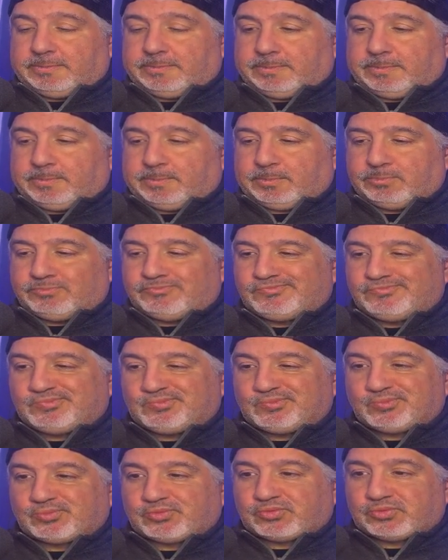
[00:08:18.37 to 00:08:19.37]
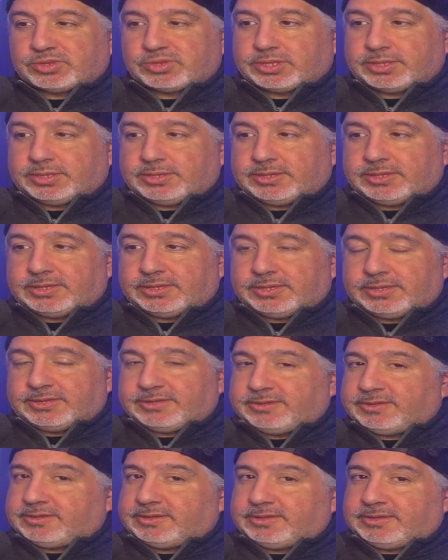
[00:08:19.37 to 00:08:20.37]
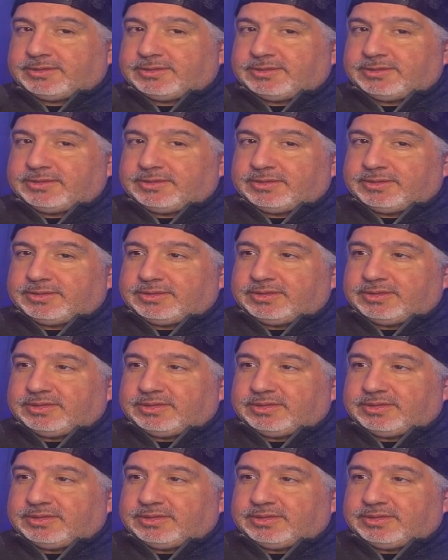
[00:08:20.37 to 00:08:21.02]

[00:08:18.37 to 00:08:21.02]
(no one is talking)